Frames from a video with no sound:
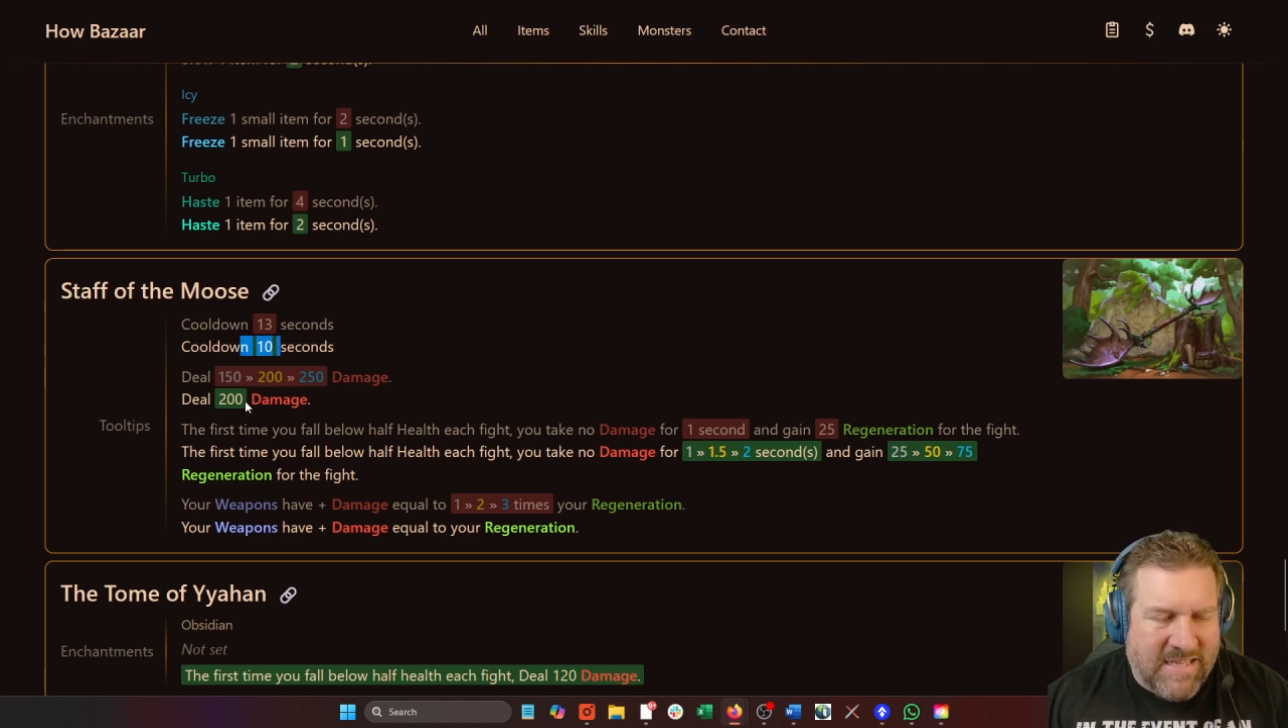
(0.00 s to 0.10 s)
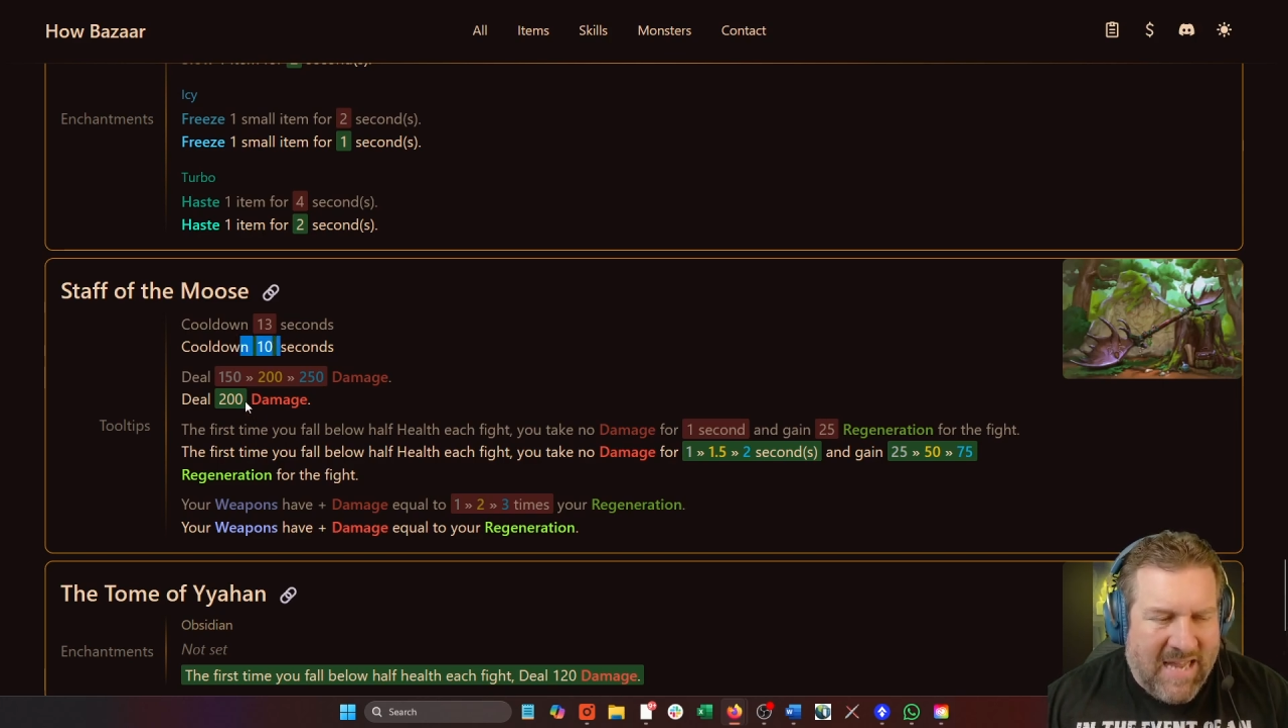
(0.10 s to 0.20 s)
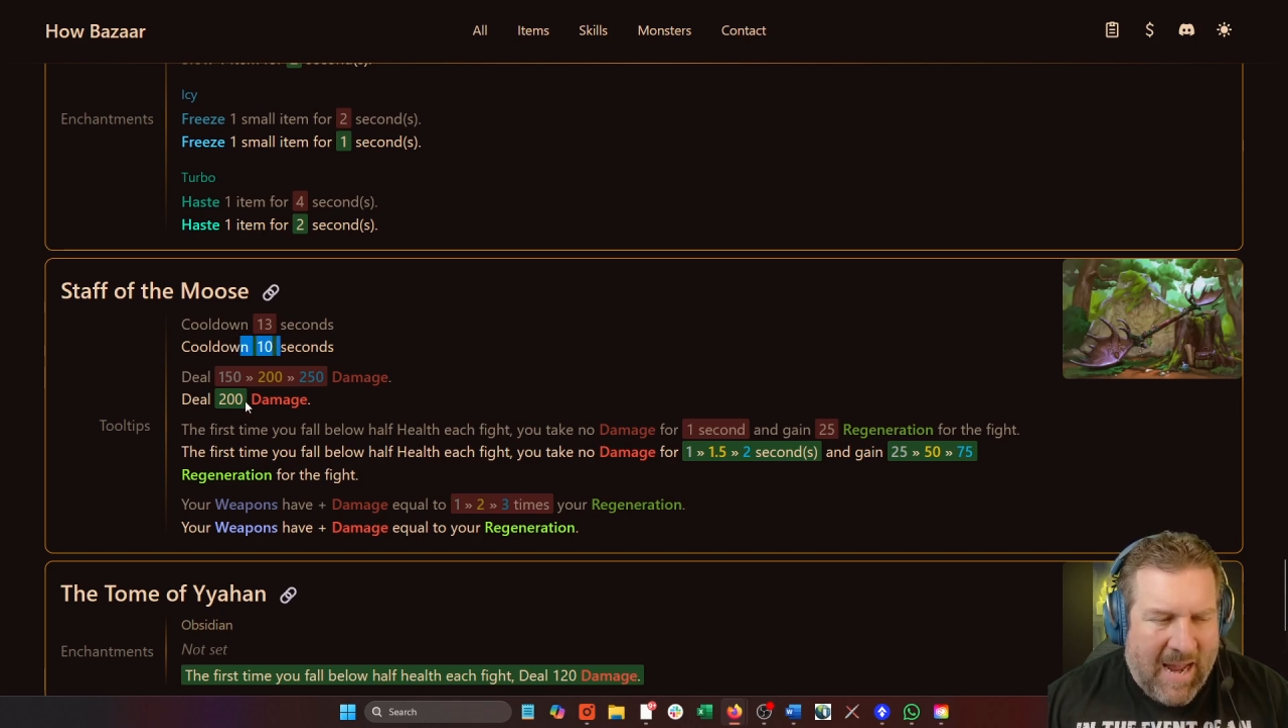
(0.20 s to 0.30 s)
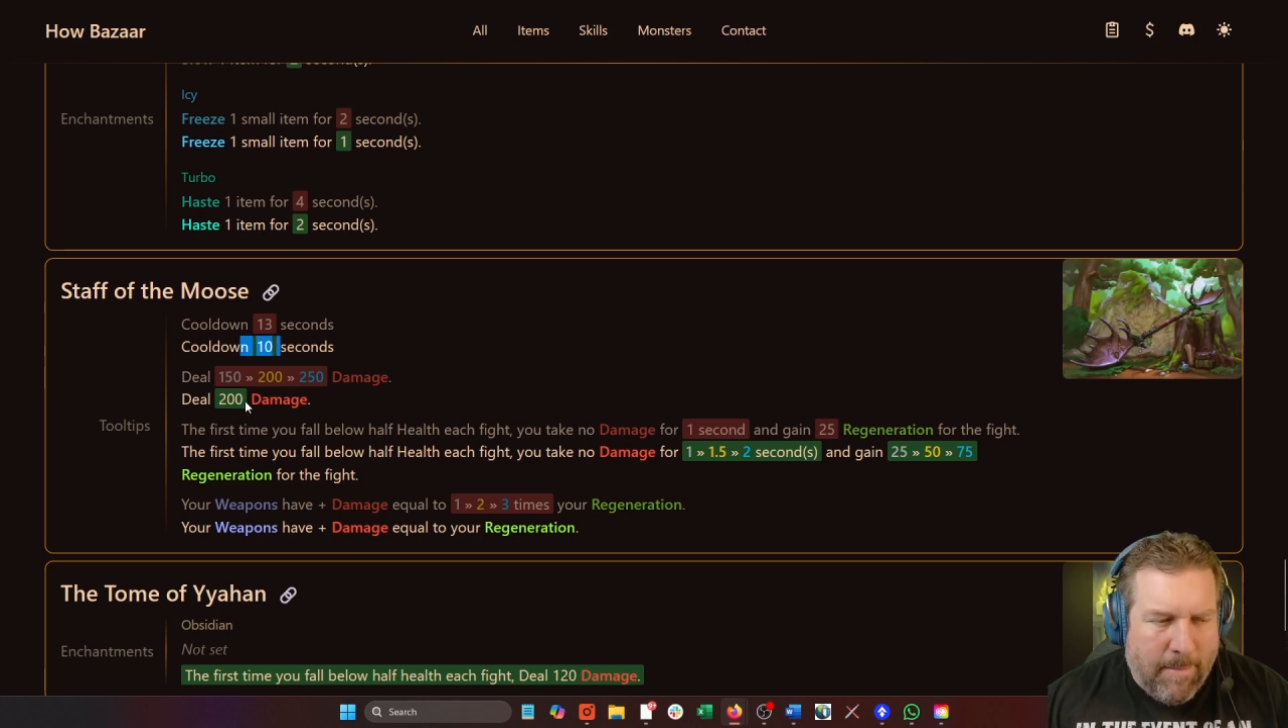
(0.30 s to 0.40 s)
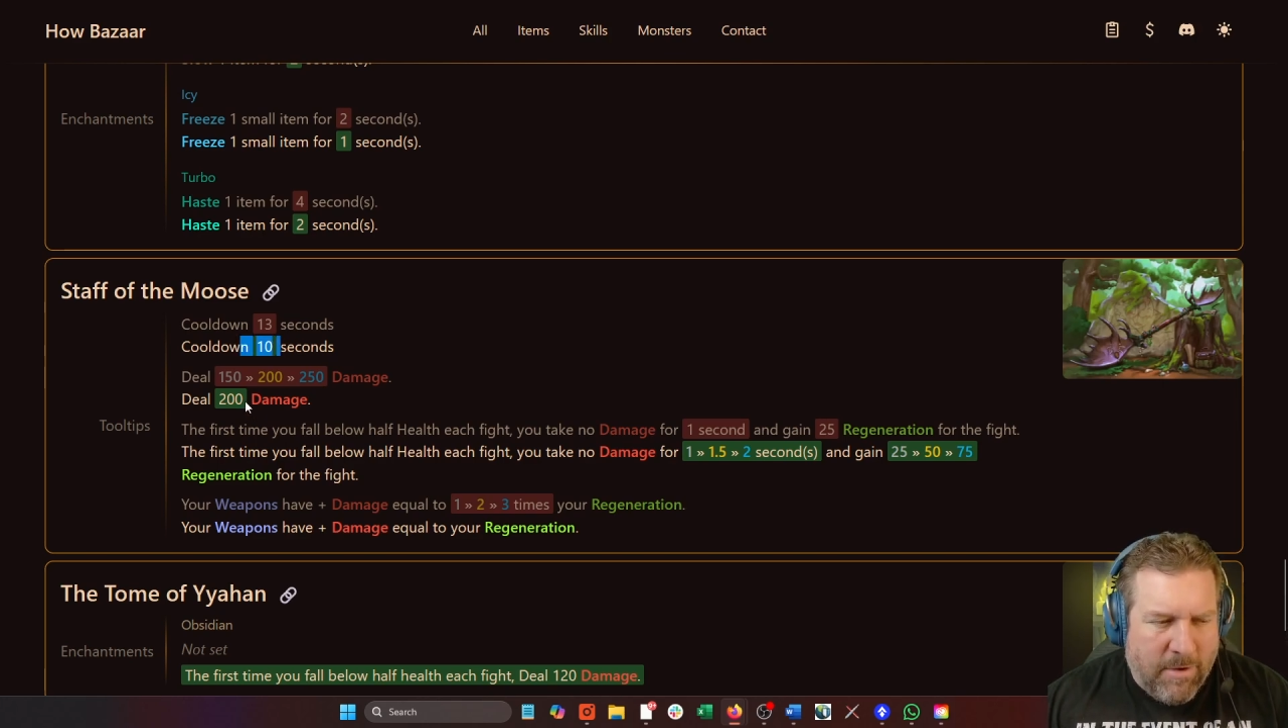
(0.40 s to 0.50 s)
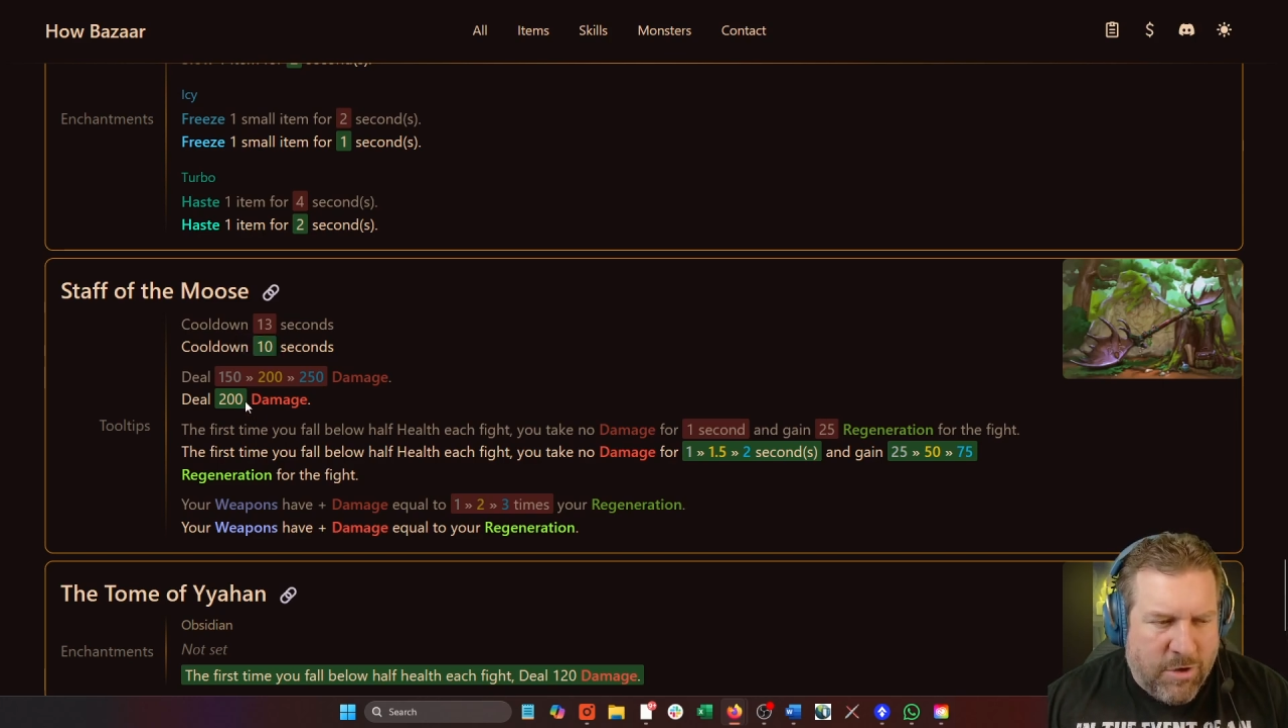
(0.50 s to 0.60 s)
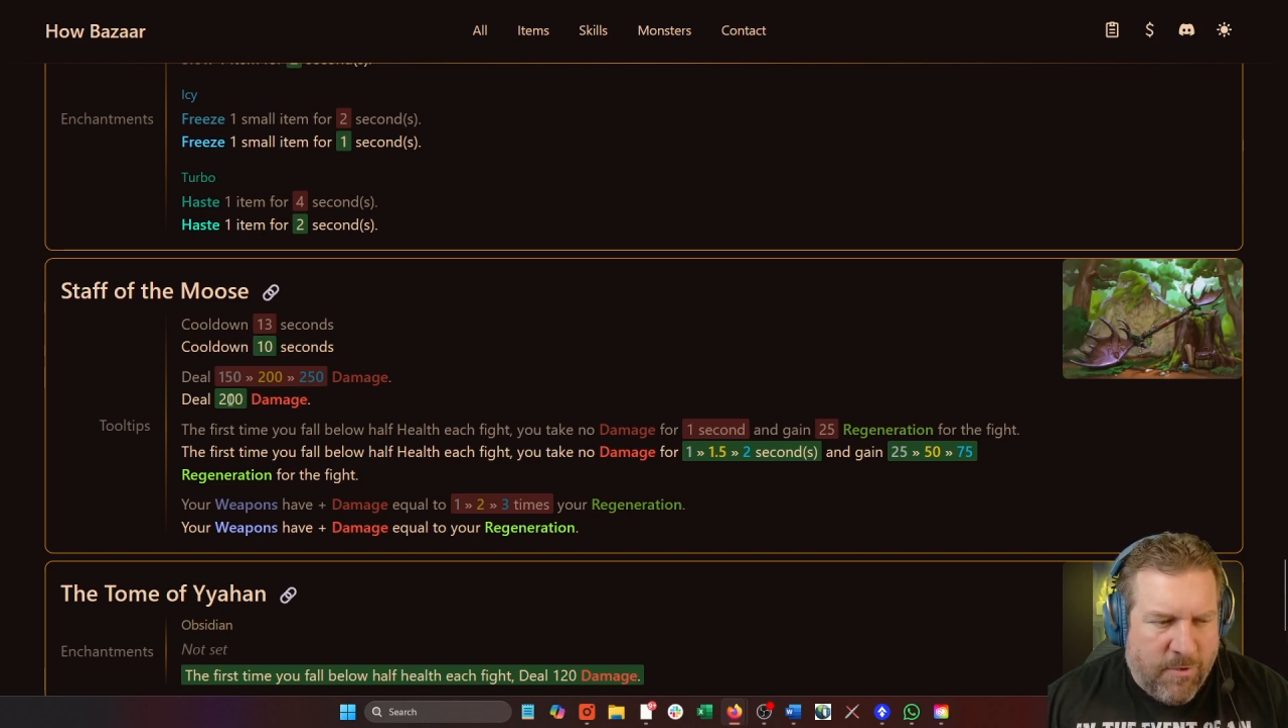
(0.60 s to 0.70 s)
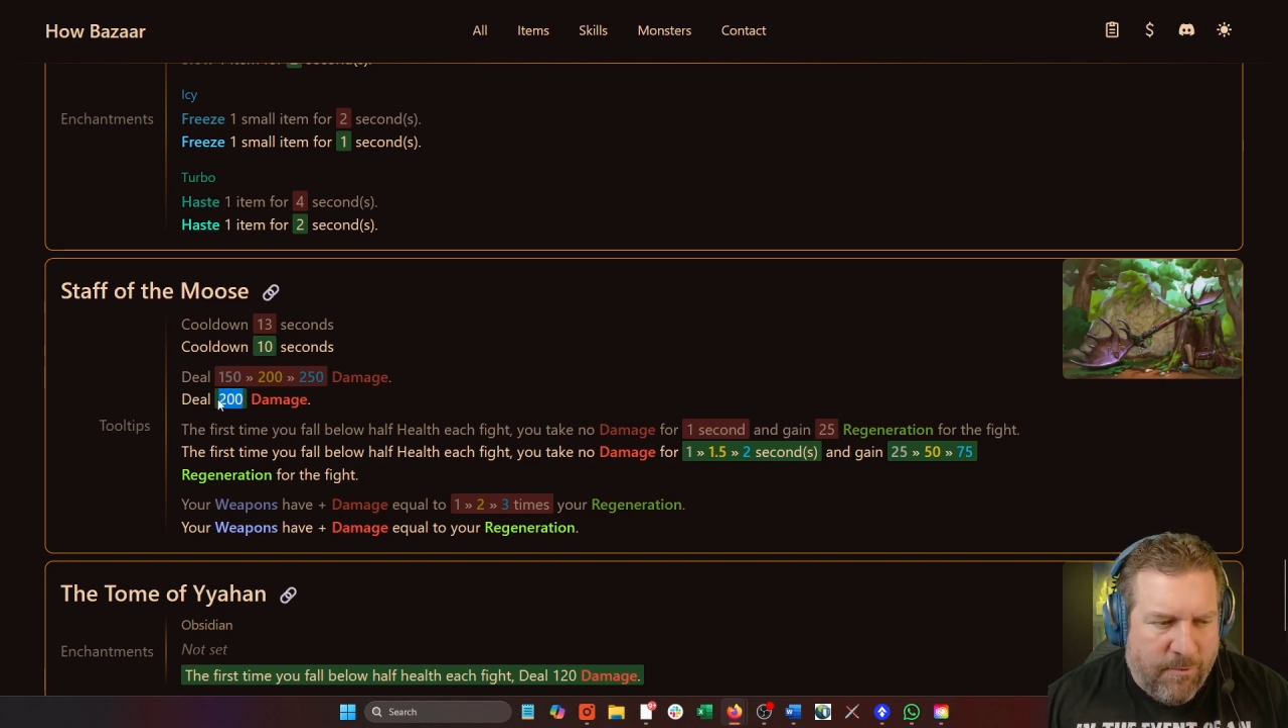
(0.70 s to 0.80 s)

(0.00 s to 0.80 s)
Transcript: damage